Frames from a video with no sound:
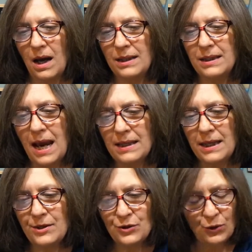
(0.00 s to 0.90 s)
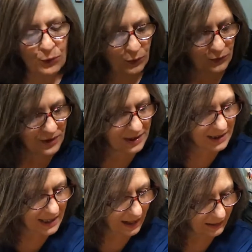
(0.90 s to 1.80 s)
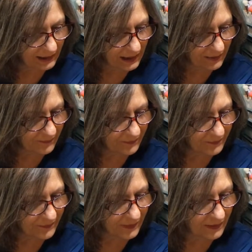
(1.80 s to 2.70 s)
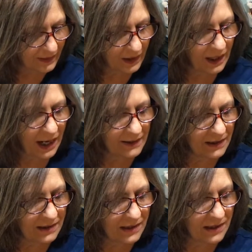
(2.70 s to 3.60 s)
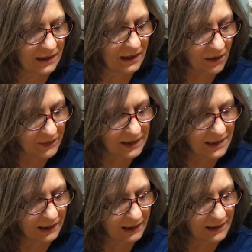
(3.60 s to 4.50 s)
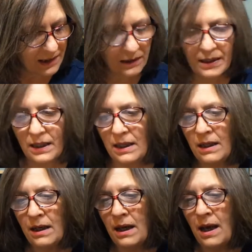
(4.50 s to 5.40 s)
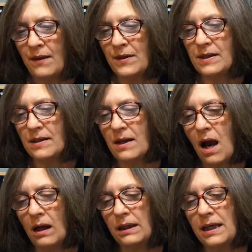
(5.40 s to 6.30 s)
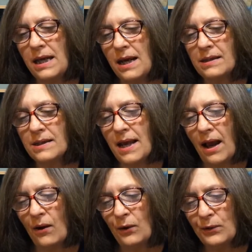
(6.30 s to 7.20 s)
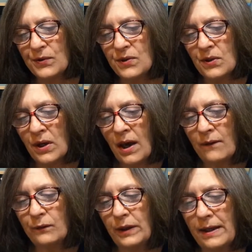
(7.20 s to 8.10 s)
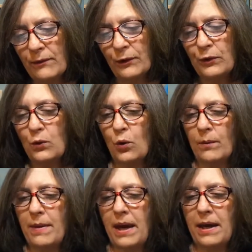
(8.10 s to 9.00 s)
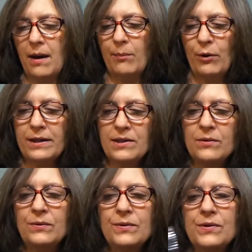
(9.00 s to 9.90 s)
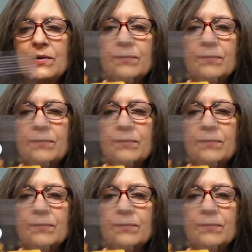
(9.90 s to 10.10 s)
Yankee Doodle Deli, and this is in Covington, Kentucky. This is Honey Zell's flavored gourmet pretzels